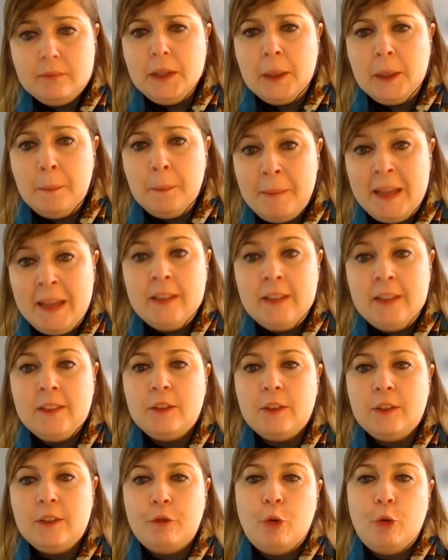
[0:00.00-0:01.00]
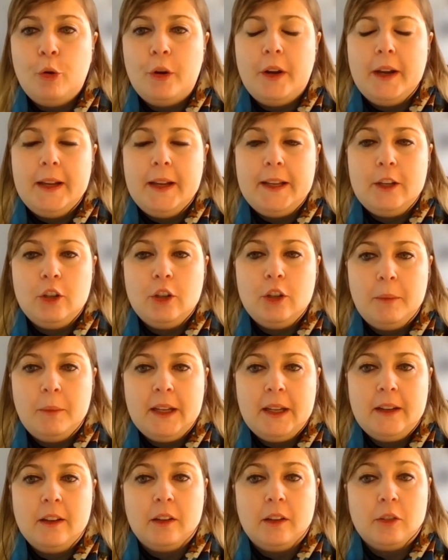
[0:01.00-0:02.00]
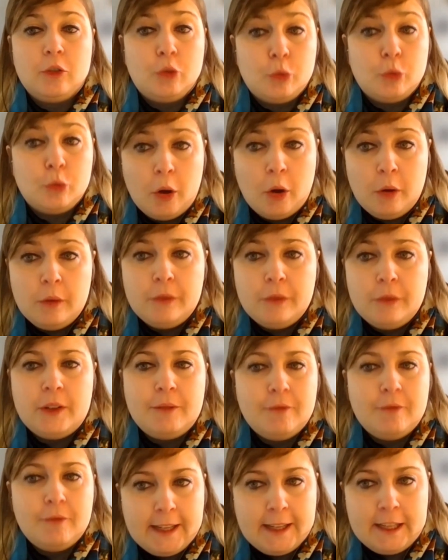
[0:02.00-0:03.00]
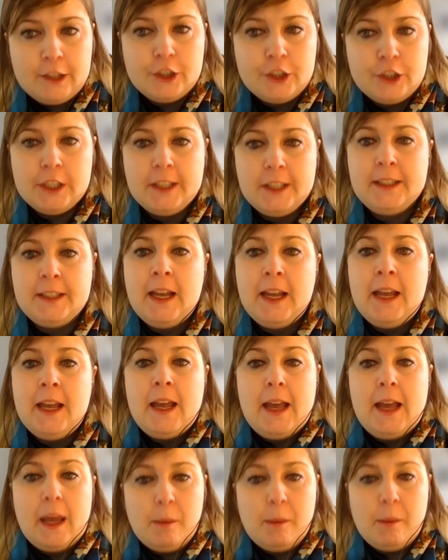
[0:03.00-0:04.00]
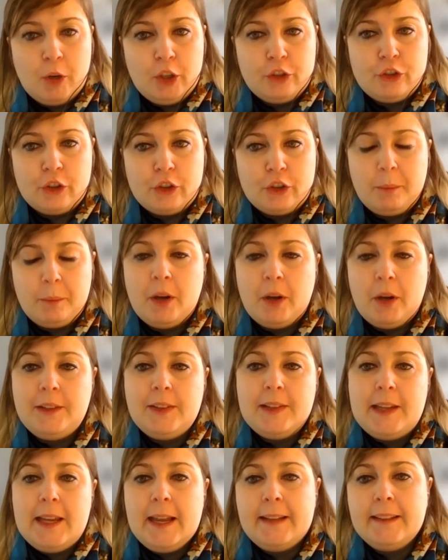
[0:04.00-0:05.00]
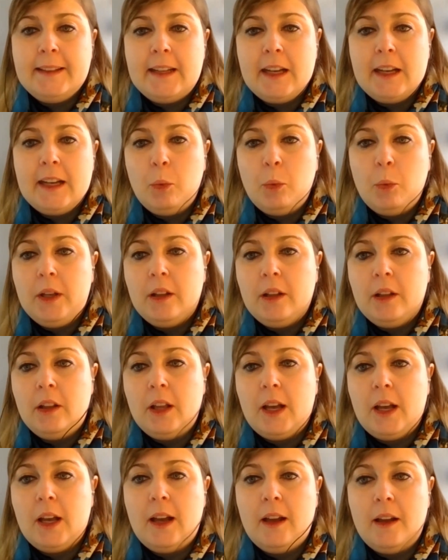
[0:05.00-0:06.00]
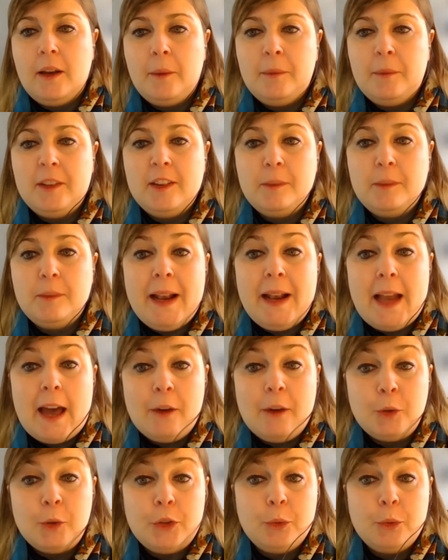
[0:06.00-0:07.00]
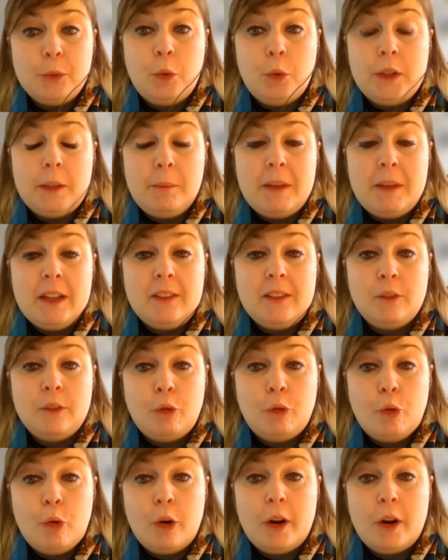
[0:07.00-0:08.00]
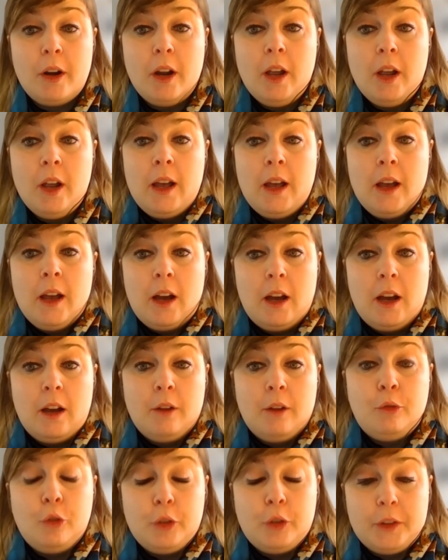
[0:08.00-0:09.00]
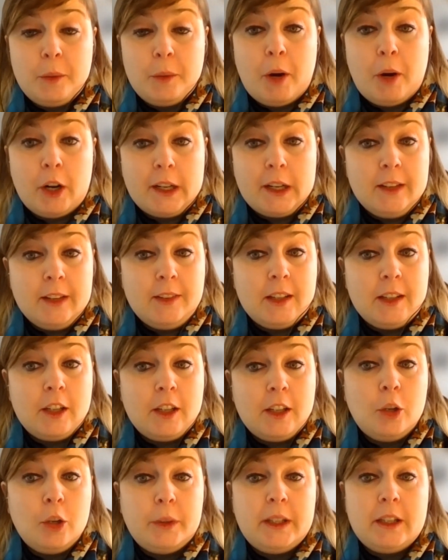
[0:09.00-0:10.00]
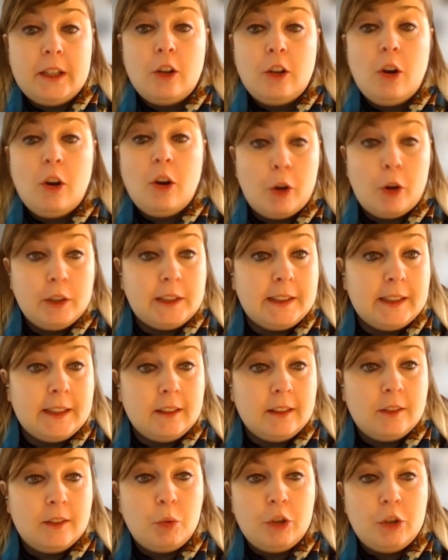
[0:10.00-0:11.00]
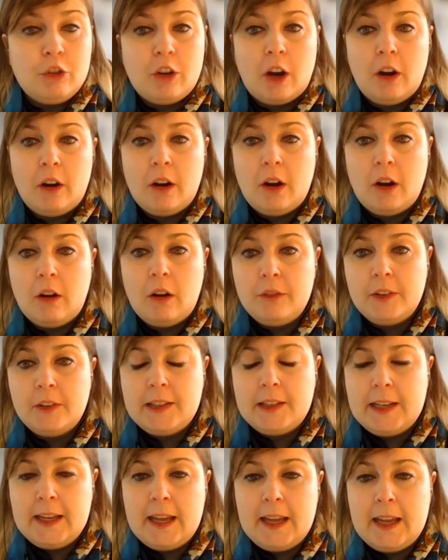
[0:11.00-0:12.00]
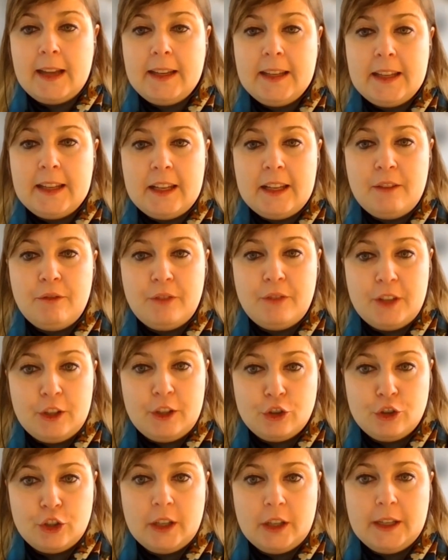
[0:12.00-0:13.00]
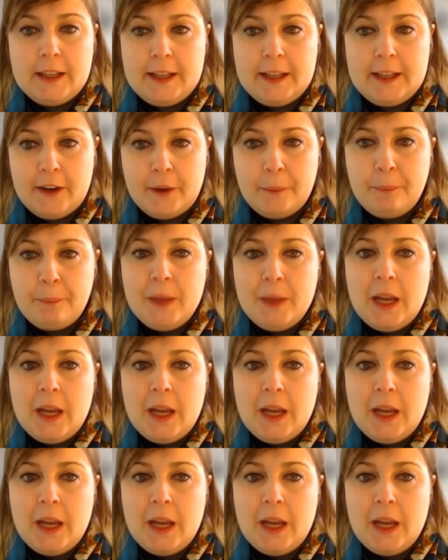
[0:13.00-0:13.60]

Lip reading: means for economic growth, inflation, and monetary policy. And then I will spell out what it means for the markets, including commodities, which are obviously a key feature here.